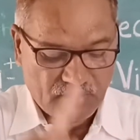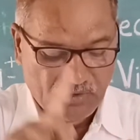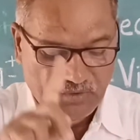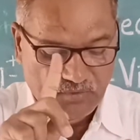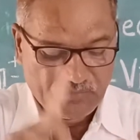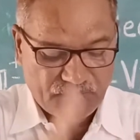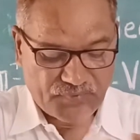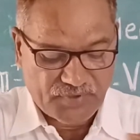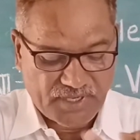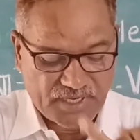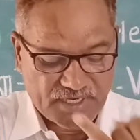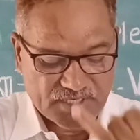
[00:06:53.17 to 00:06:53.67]

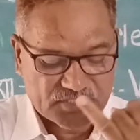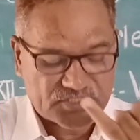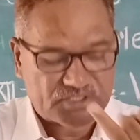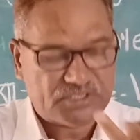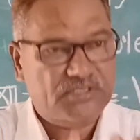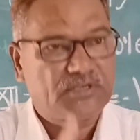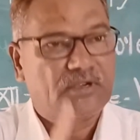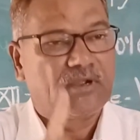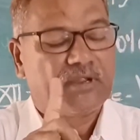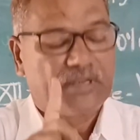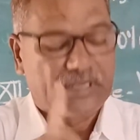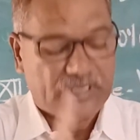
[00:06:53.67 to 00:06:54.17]

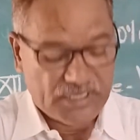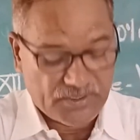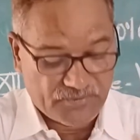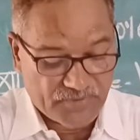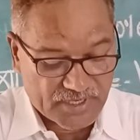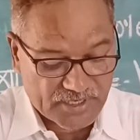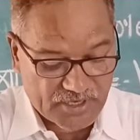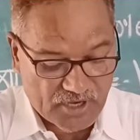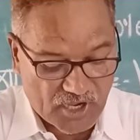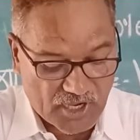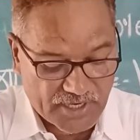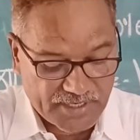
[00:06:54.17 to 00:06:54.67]
fish,
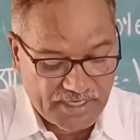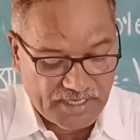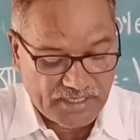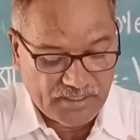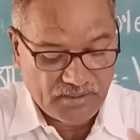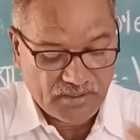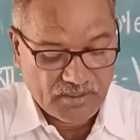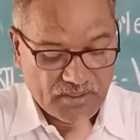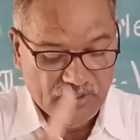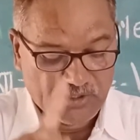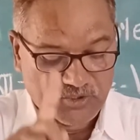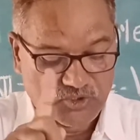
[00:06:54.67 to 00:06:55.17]
liver
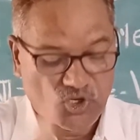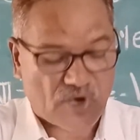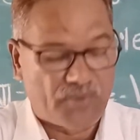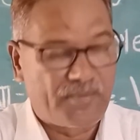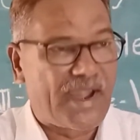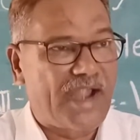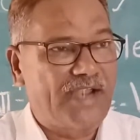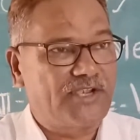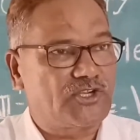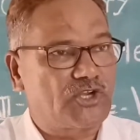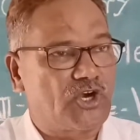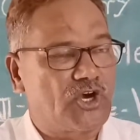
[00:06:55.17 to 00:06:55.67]
oil,
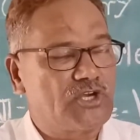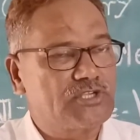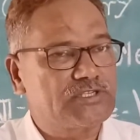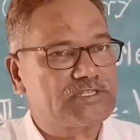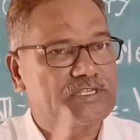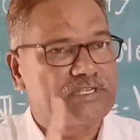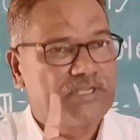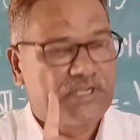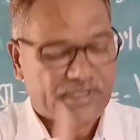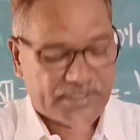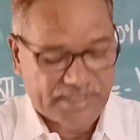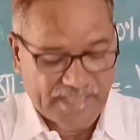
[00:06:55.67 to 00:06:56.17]

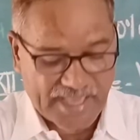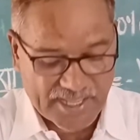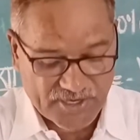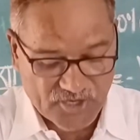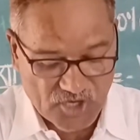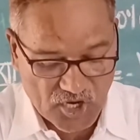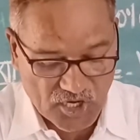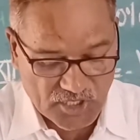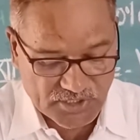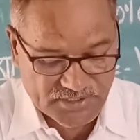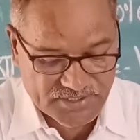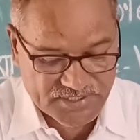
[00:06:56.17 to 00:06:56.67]
tomatoes,
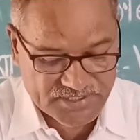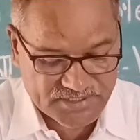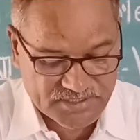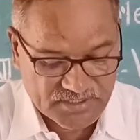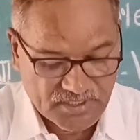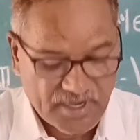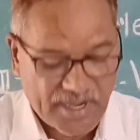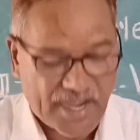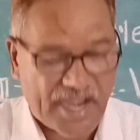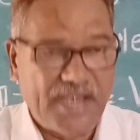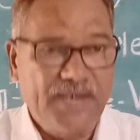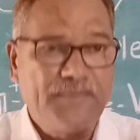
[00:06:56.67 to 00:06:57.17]
carrots,
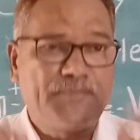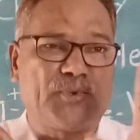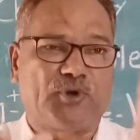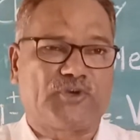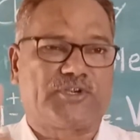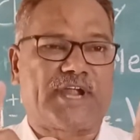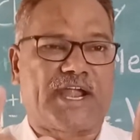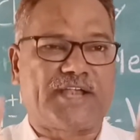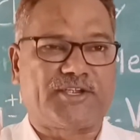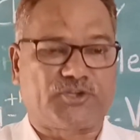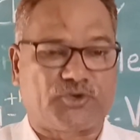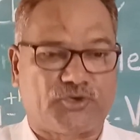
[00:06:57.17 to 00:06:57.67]
and
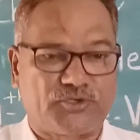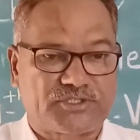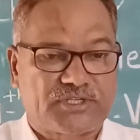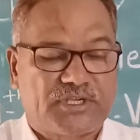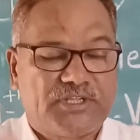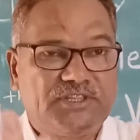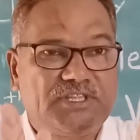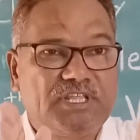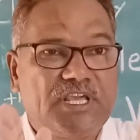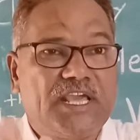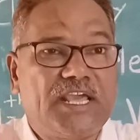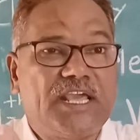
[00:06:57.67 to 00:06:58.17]

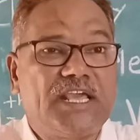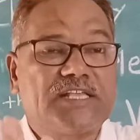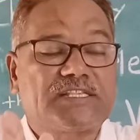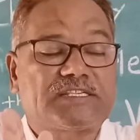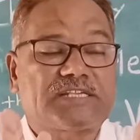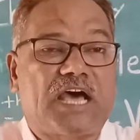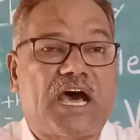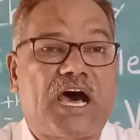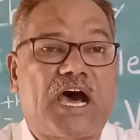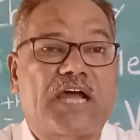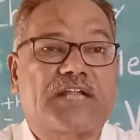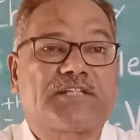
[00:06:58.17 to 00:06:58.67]
potatoes.
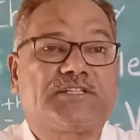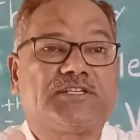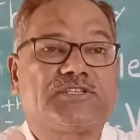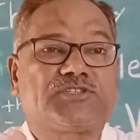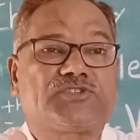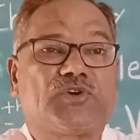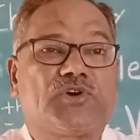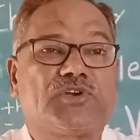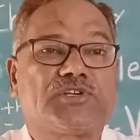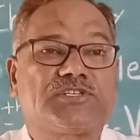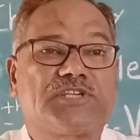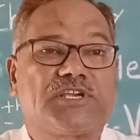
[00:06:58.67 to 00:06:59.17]
These are the
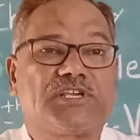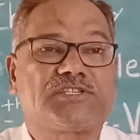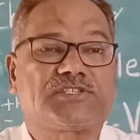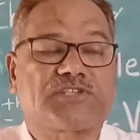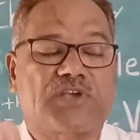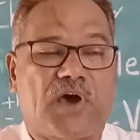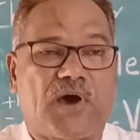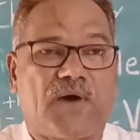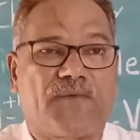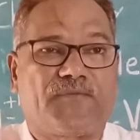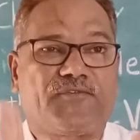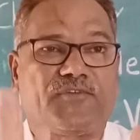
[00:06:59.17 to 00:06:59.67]
sources
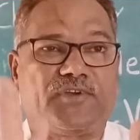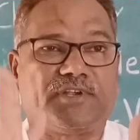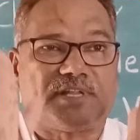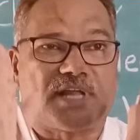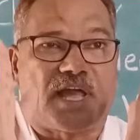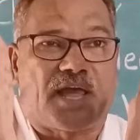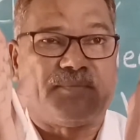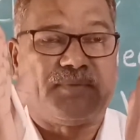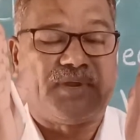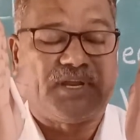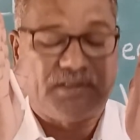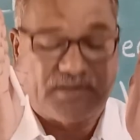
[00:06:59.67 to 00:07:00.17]
of
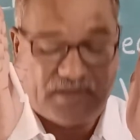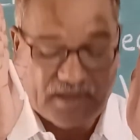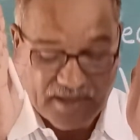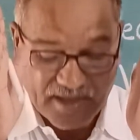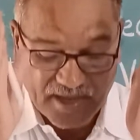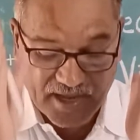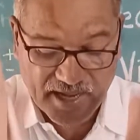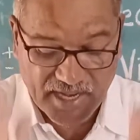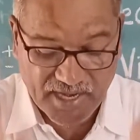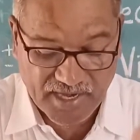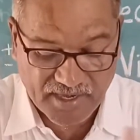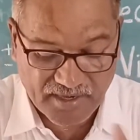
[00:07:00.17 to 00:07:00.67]
vitamin
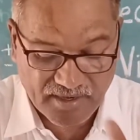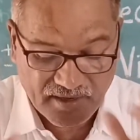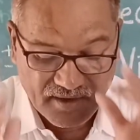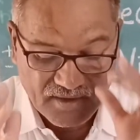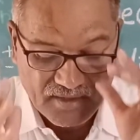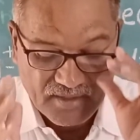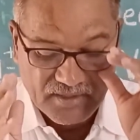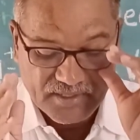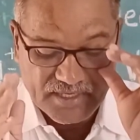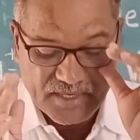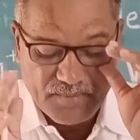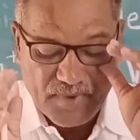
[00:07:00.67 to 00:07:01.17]
A.
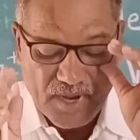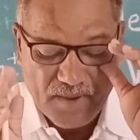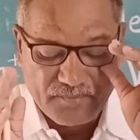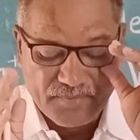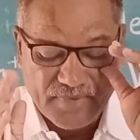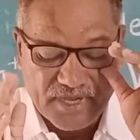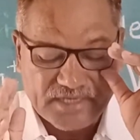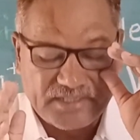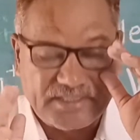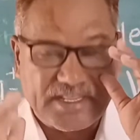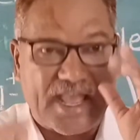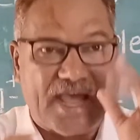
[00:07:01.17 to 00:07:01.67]

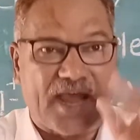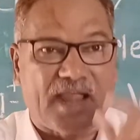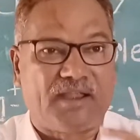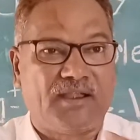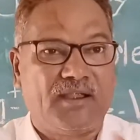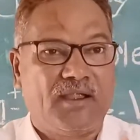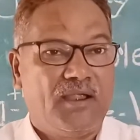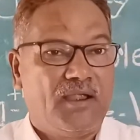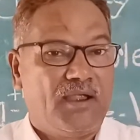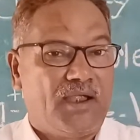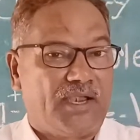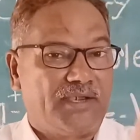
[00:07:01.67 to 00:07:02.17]
Remember
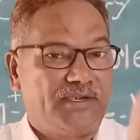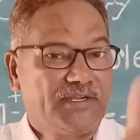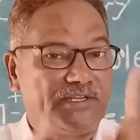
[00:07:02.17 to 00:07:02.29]
that. And